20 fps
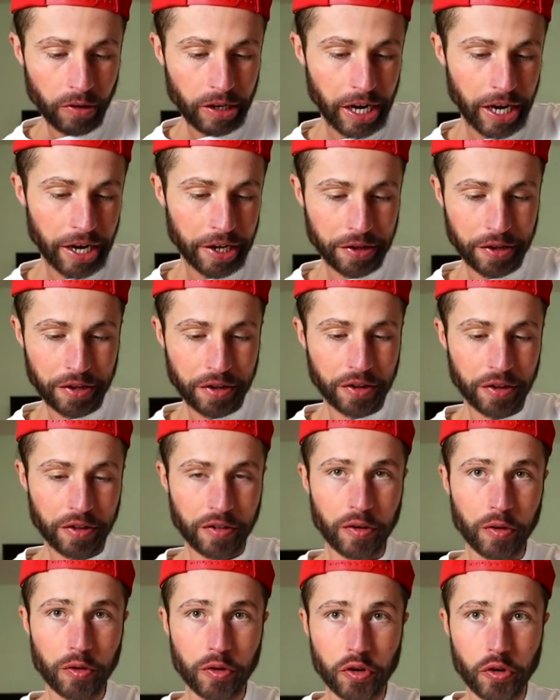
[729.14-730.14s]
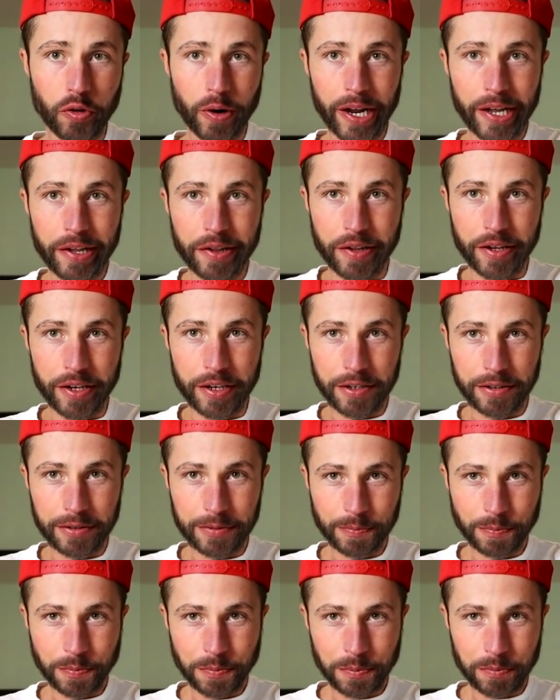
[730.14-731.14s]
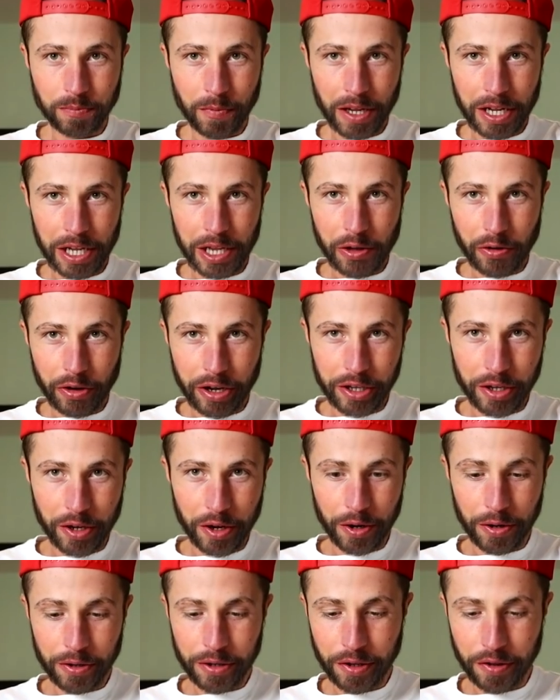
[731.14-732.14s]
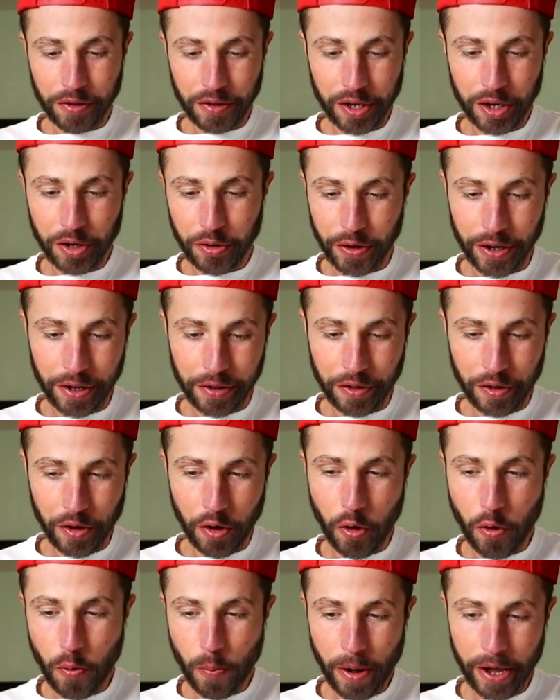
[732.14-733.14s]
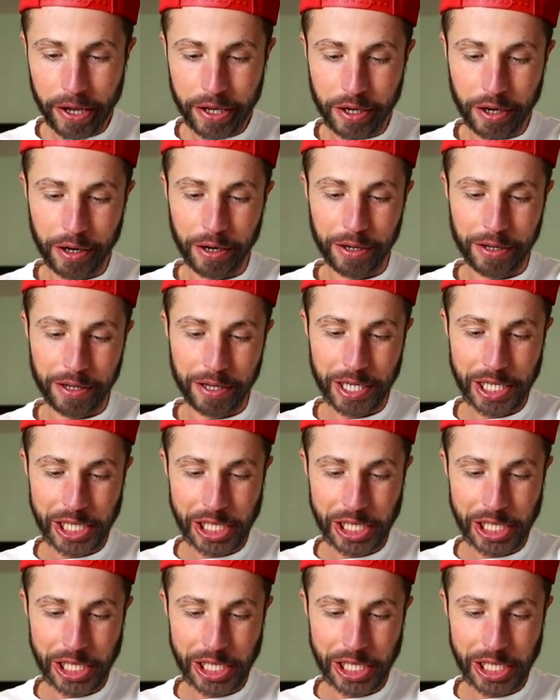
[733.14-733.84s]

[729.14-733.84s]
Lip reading: Guys, this is so crazy. Look at all the cereals. Oh my god.